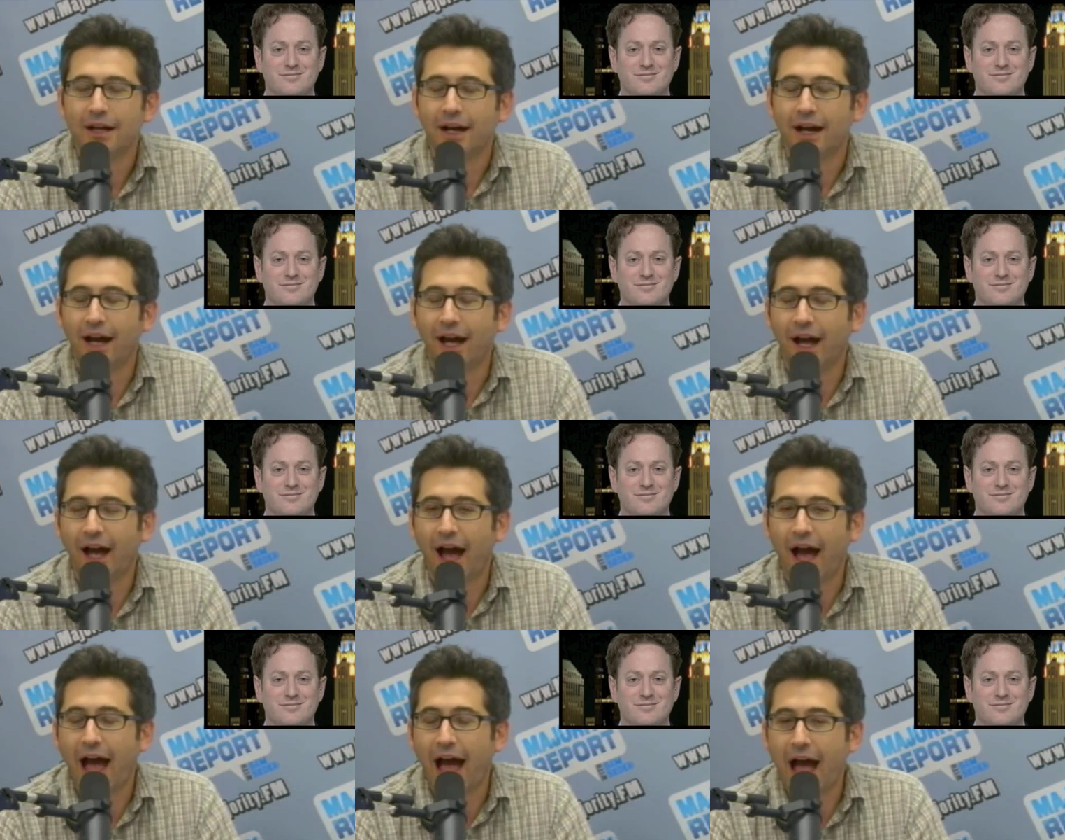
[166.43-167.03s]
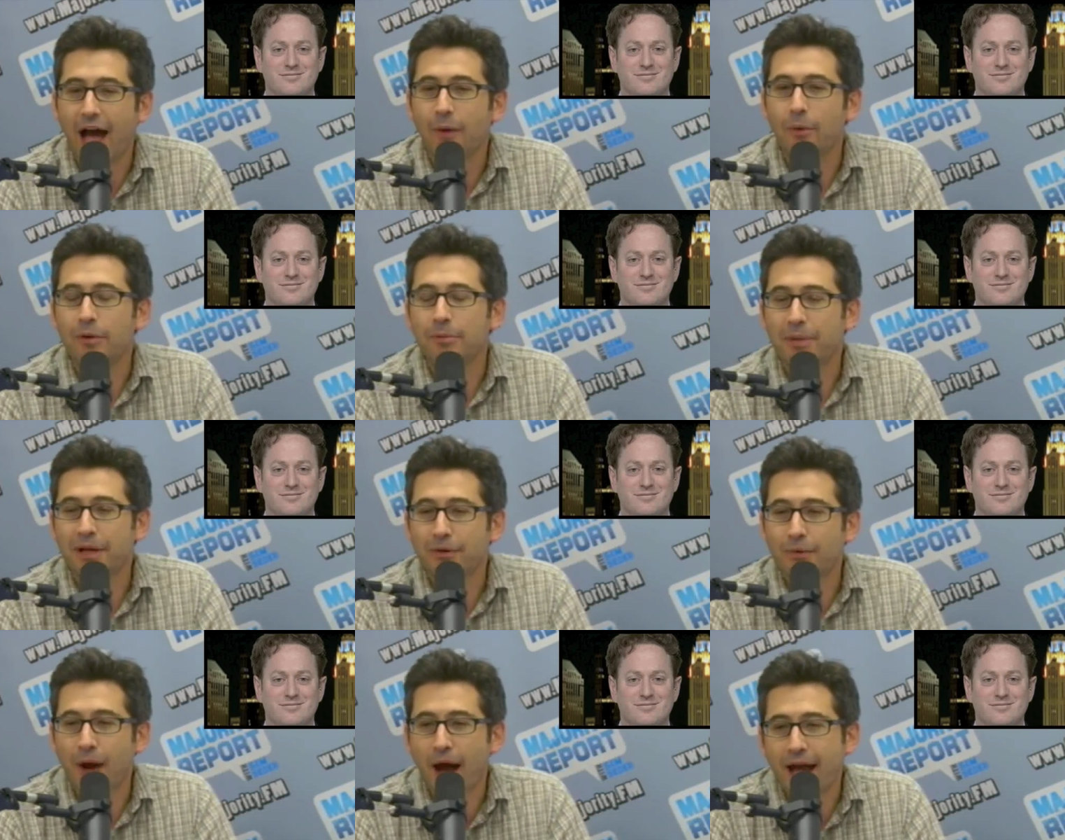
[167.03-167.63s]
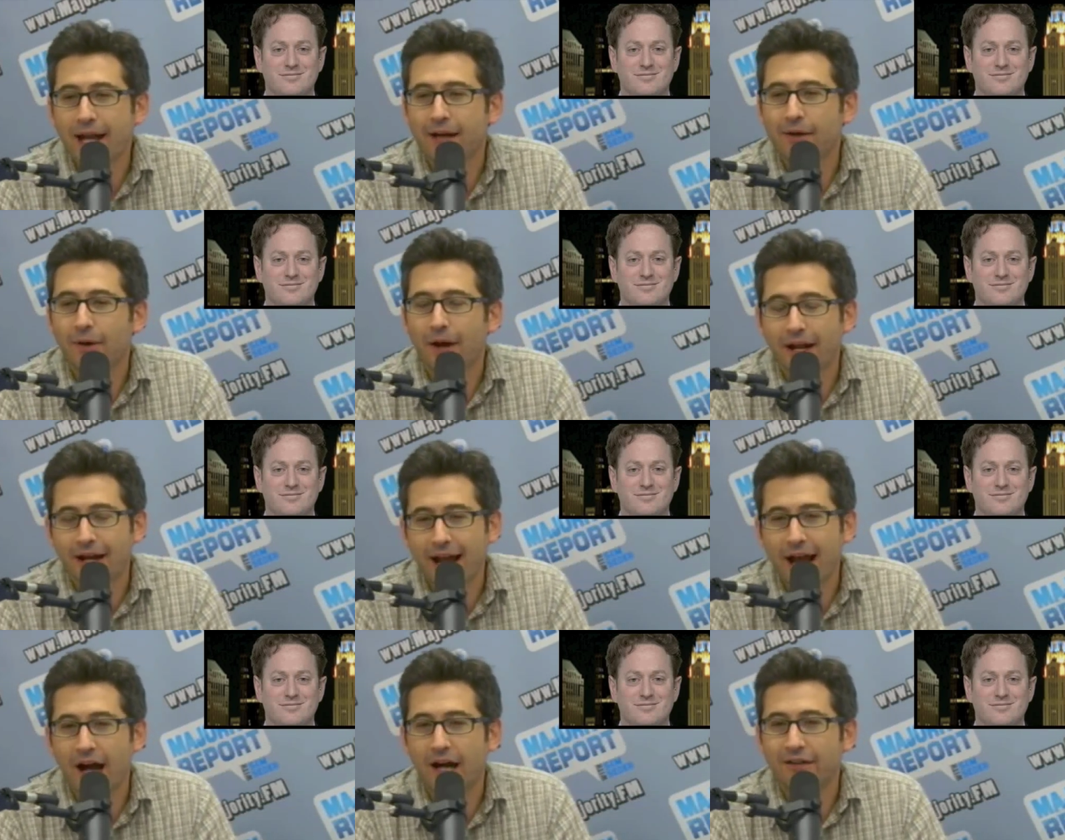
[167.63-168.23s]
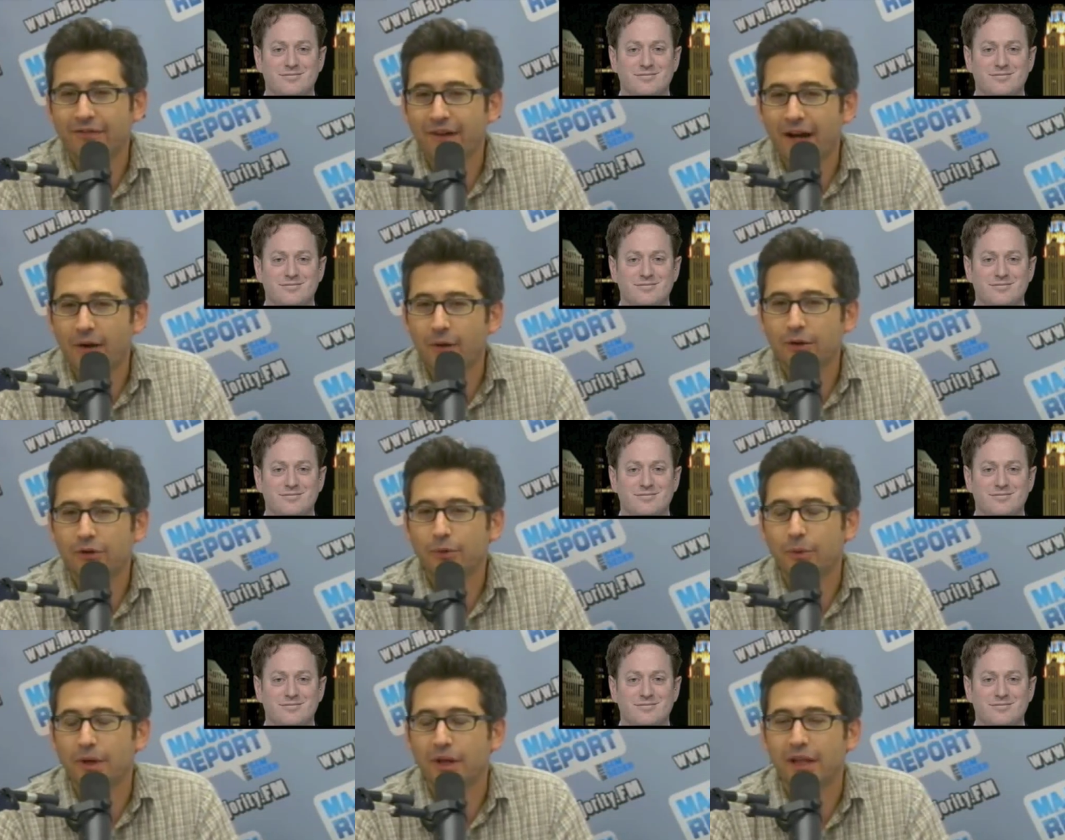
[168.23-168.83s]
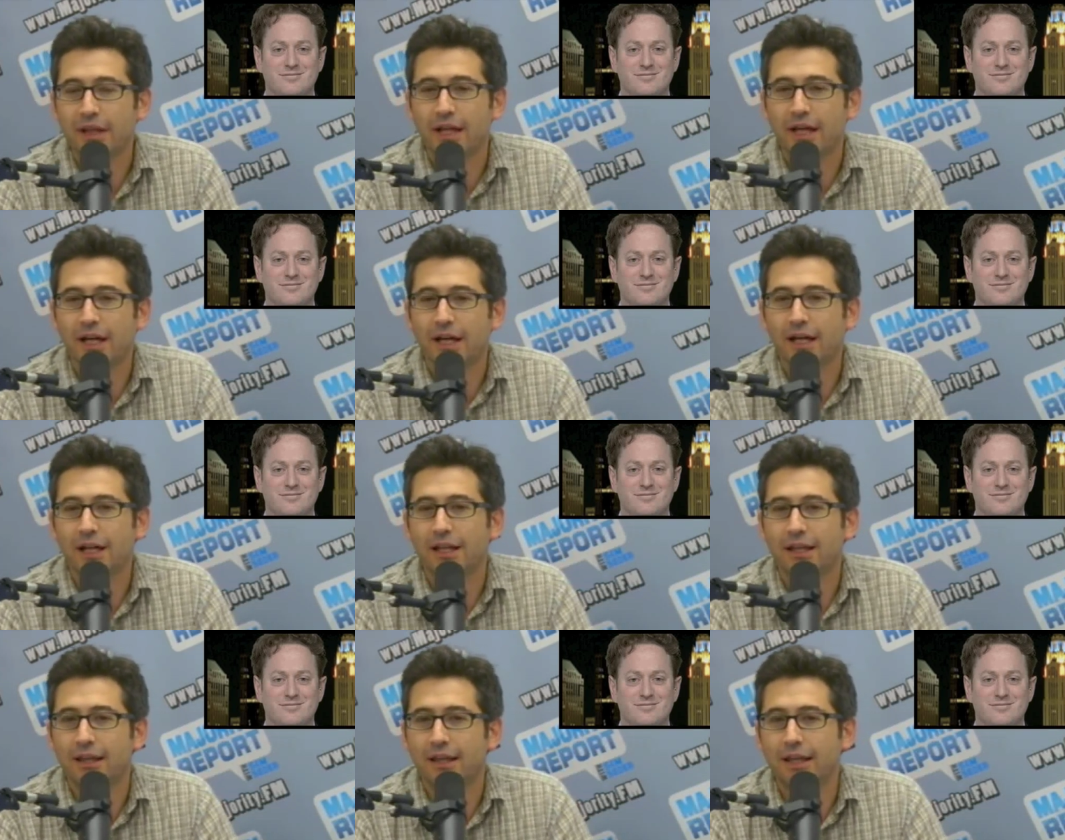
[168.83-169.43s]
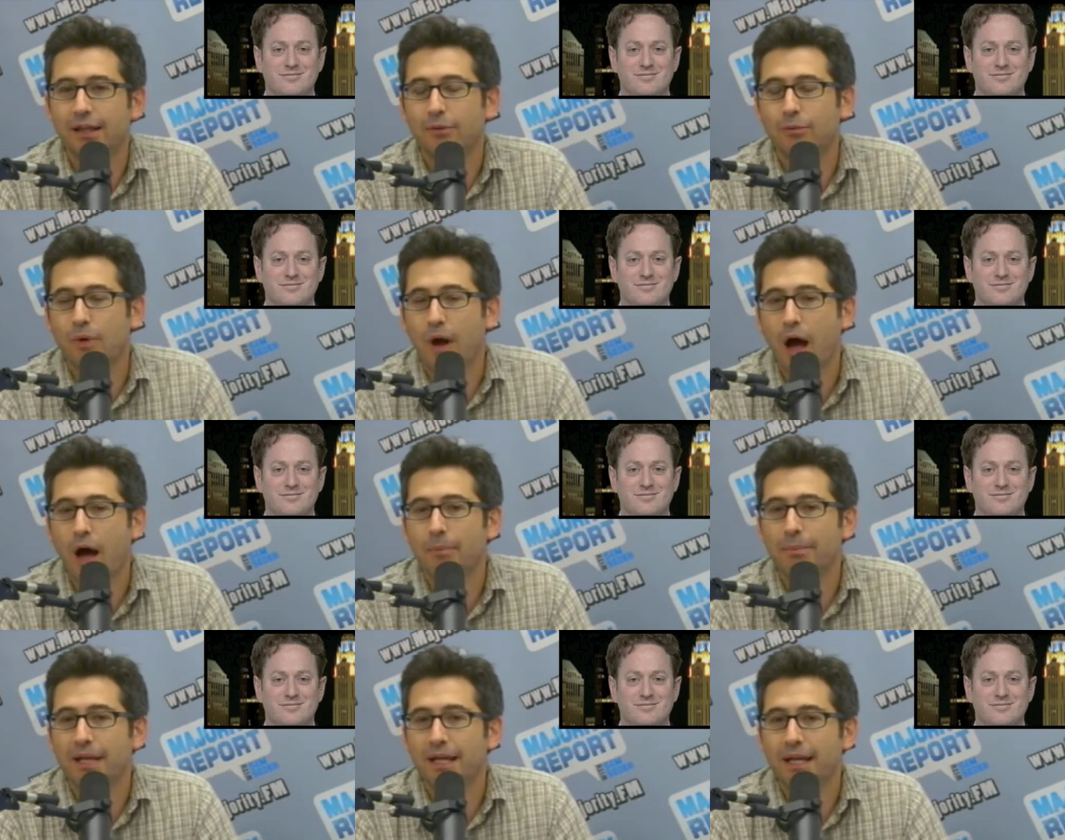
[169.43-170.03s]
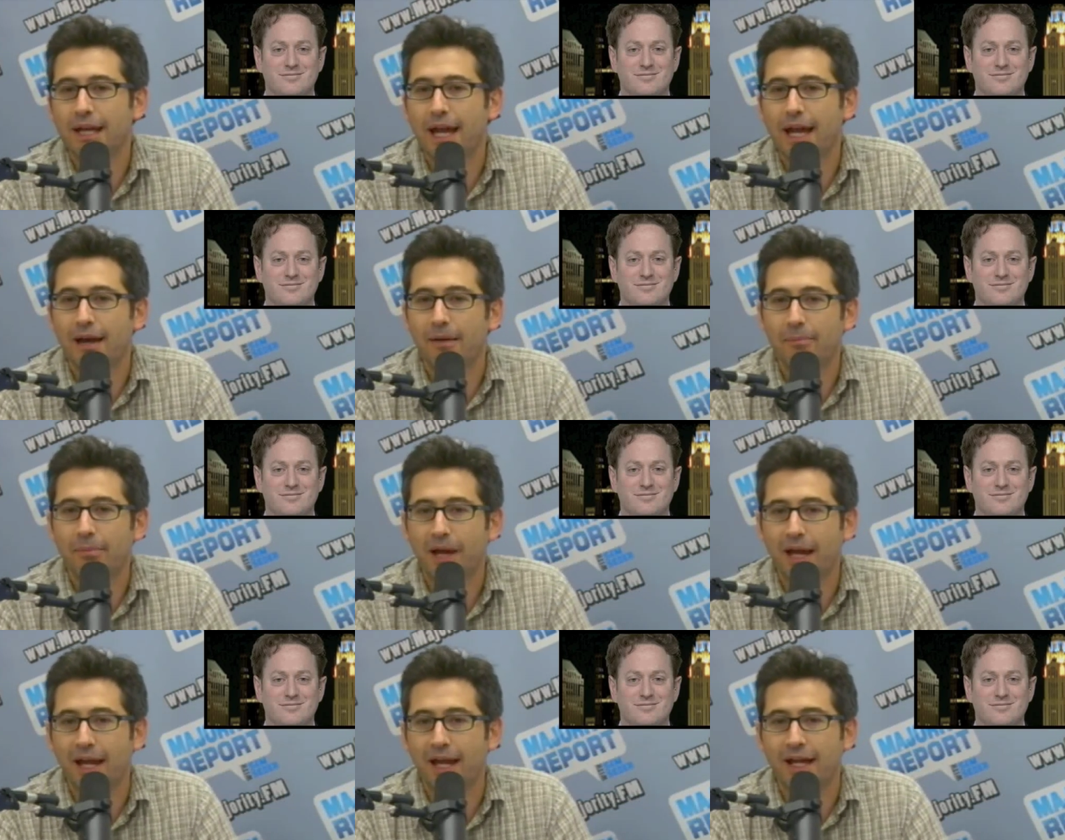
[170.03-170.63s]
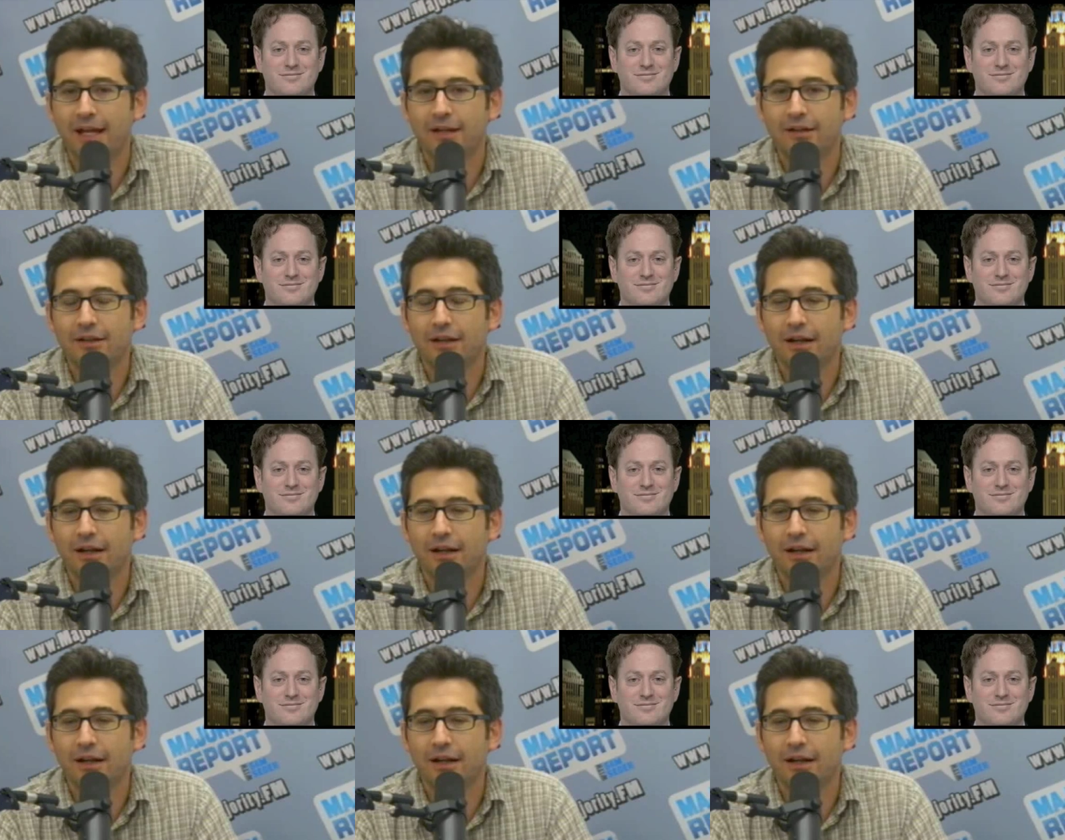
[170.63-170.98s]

Speaker 1: uh, I would be writing right now if I was with uh, the Romney campaign.